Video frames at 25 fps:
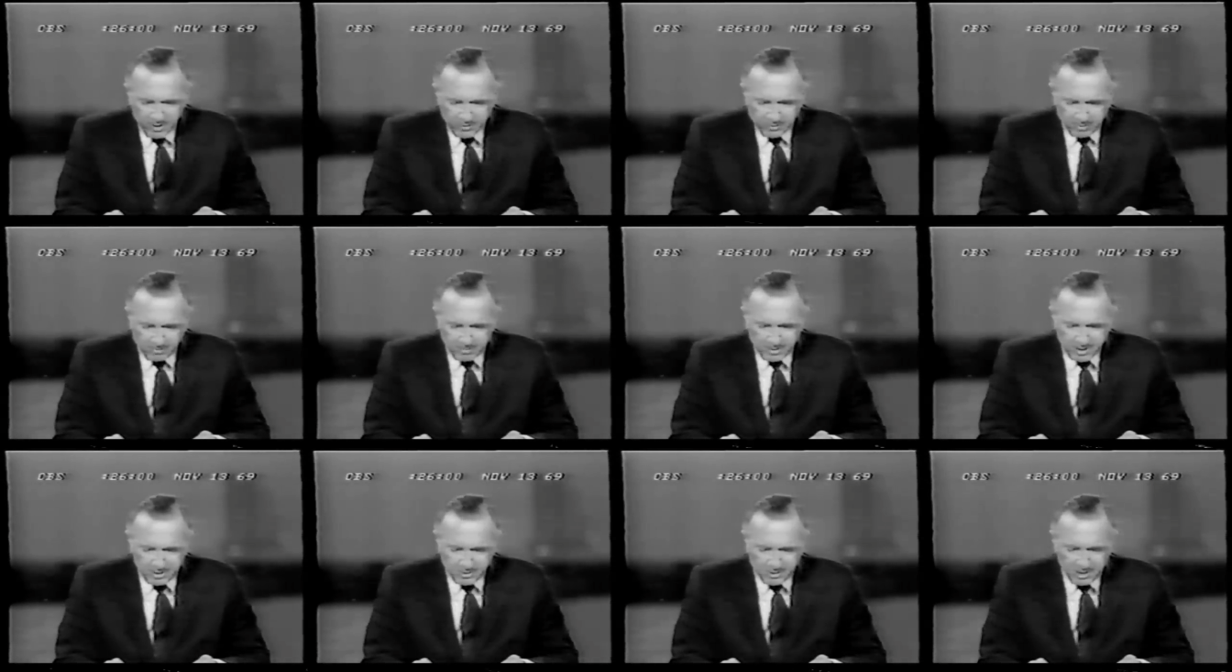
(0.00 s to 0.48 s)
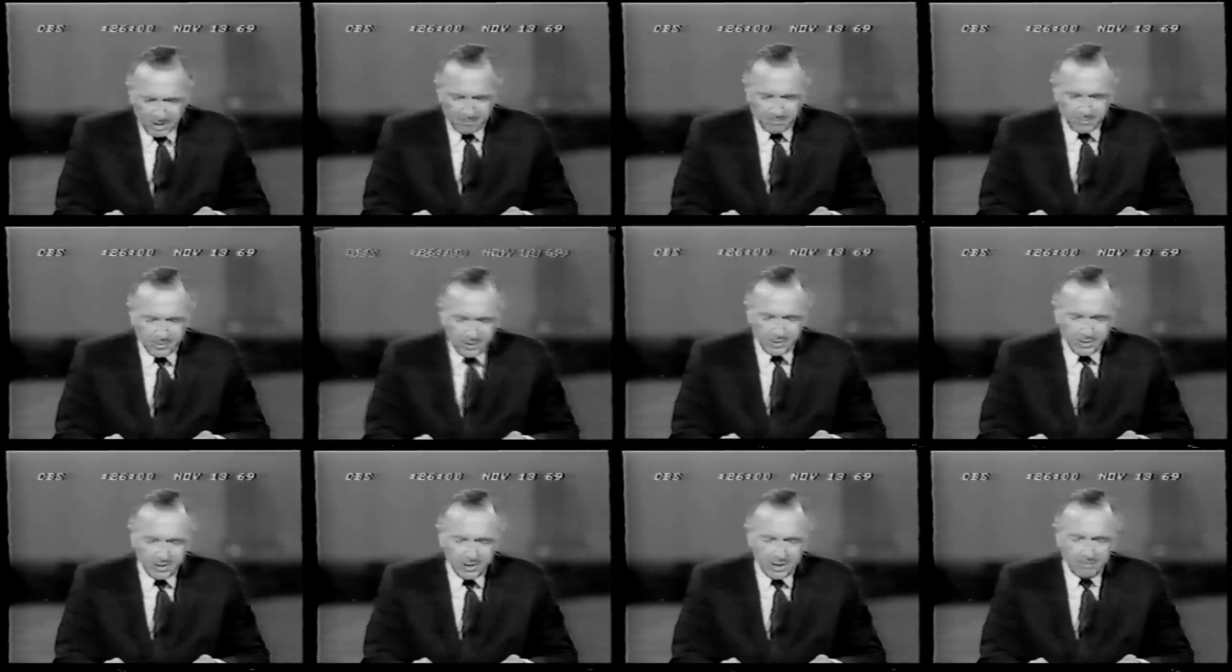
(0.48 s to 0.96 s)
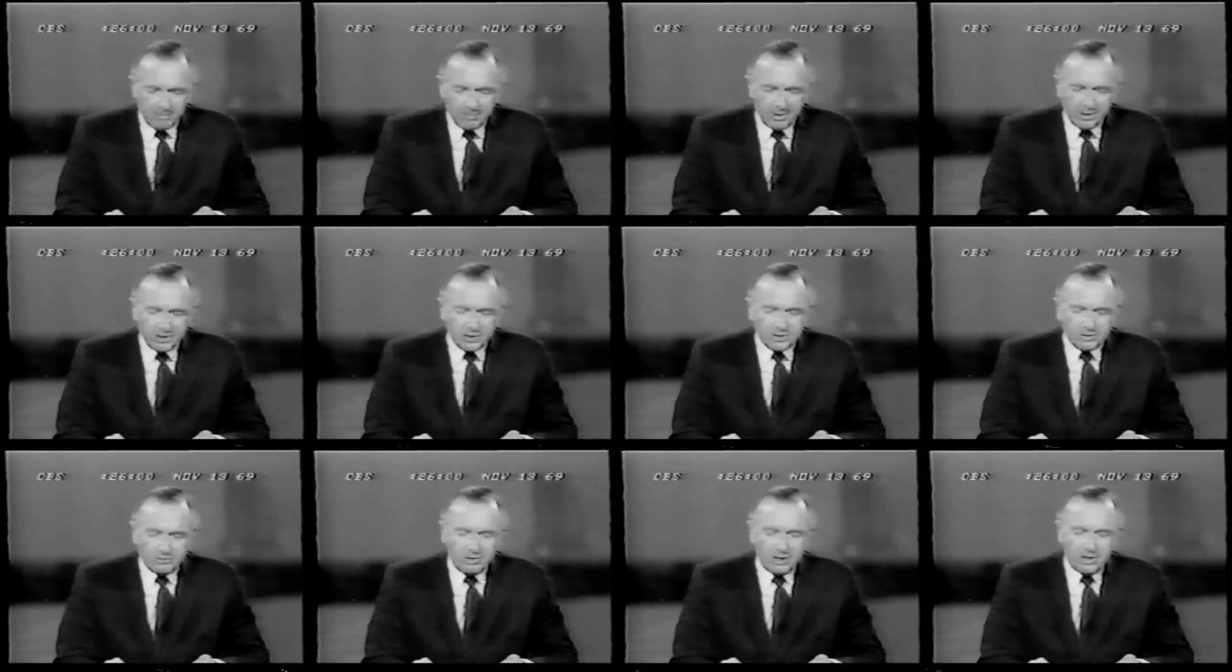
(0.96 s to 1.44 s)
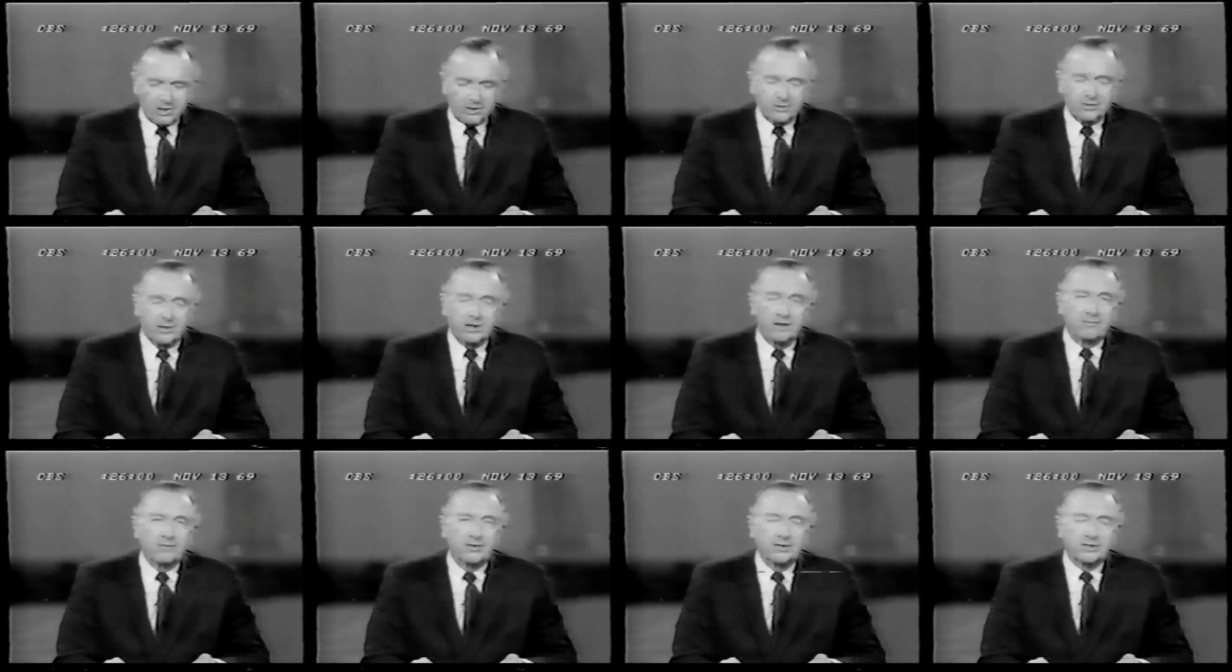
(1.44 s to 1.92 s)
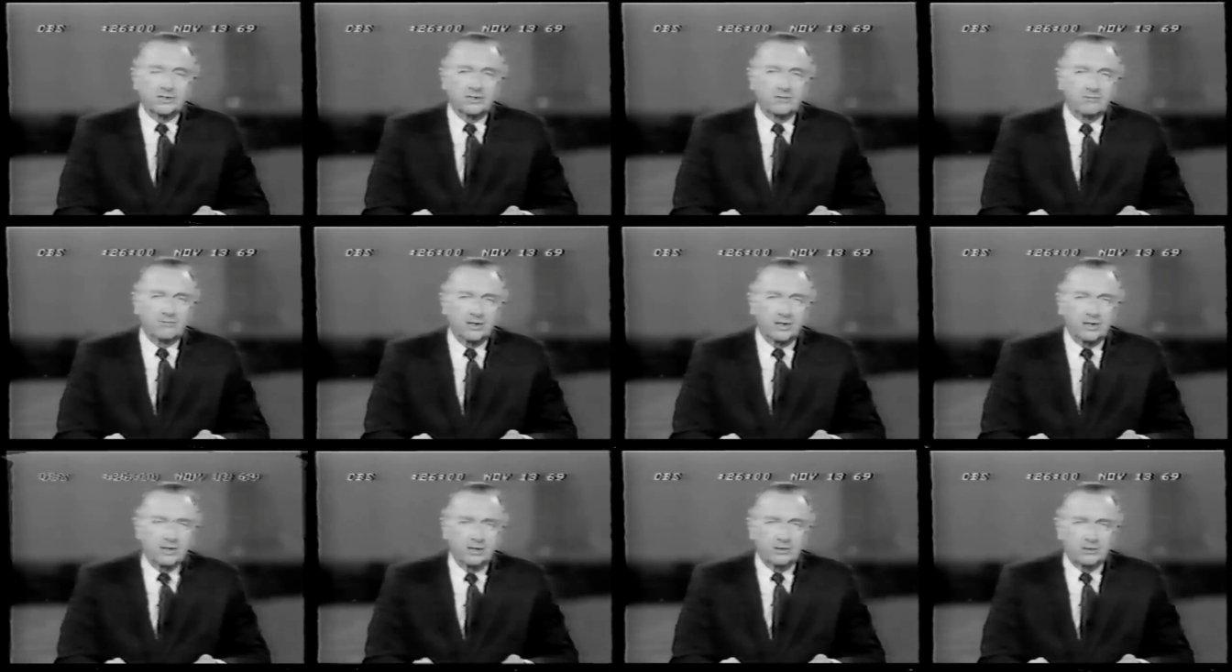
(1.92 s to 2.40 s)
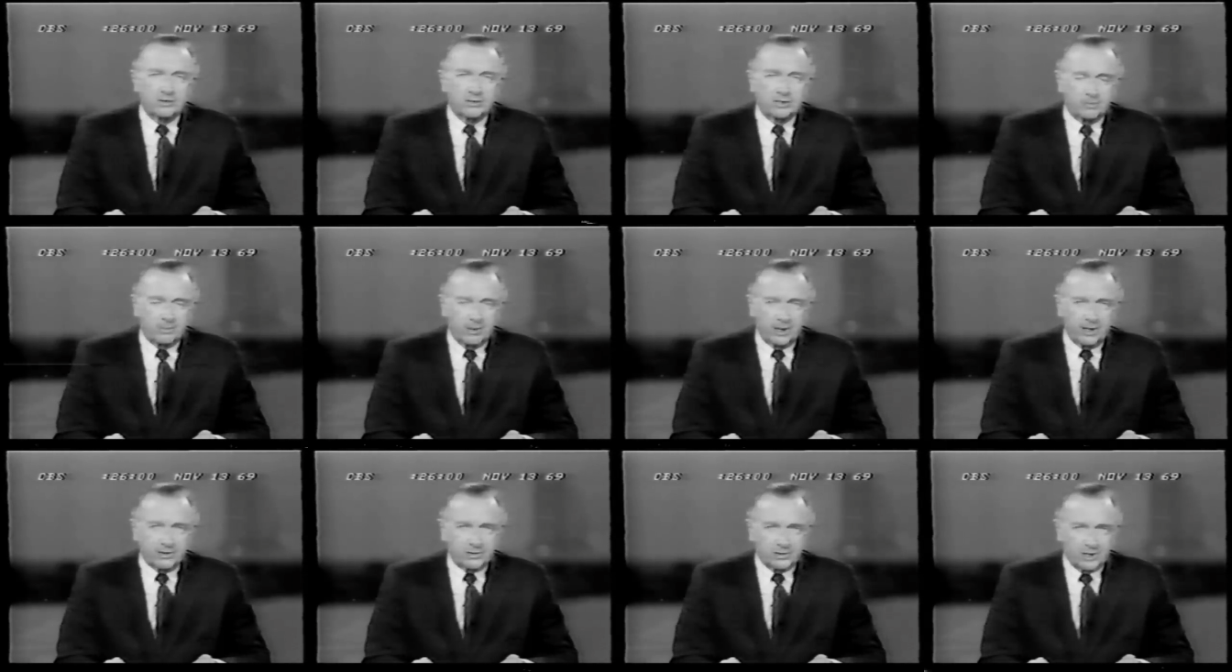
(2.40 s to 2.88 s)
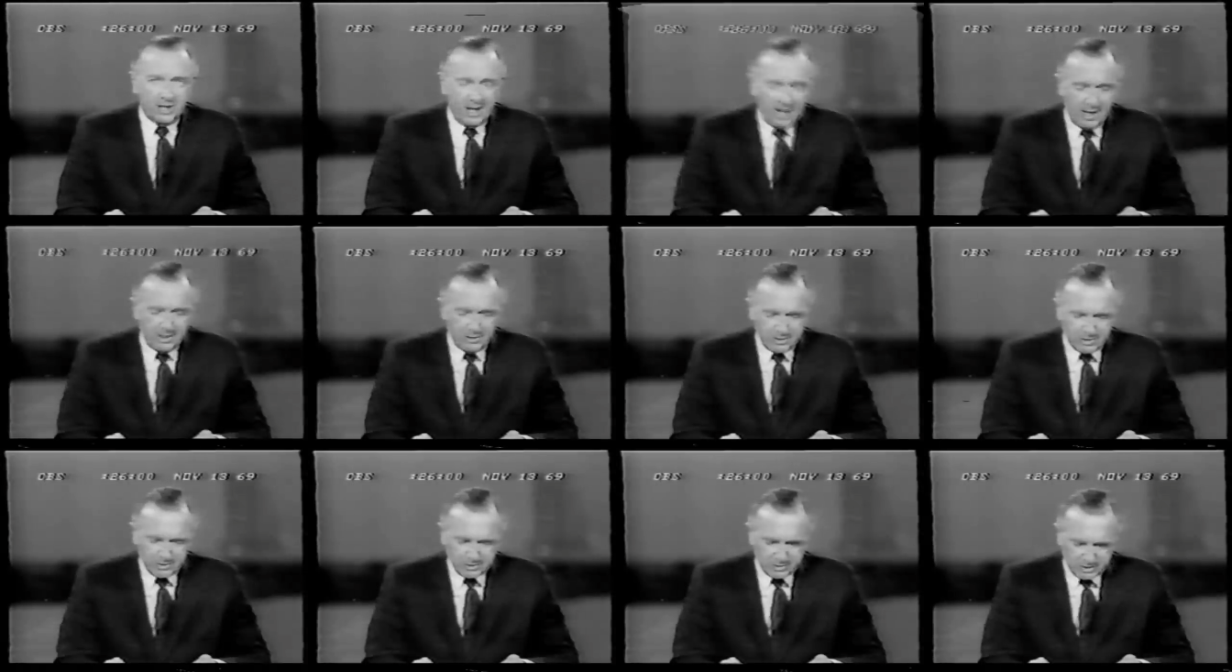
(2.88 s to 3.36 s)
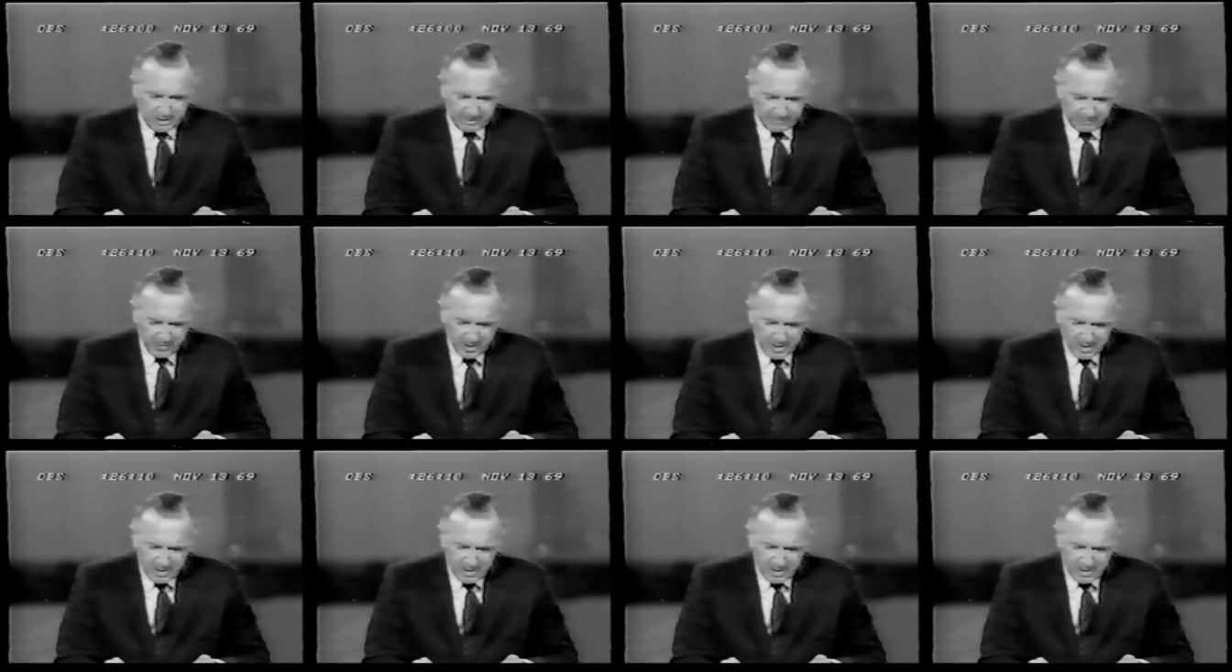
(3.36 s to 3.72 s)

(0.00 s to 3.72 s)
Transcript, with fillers: to be deputy administrator of the Civilian Space Agency.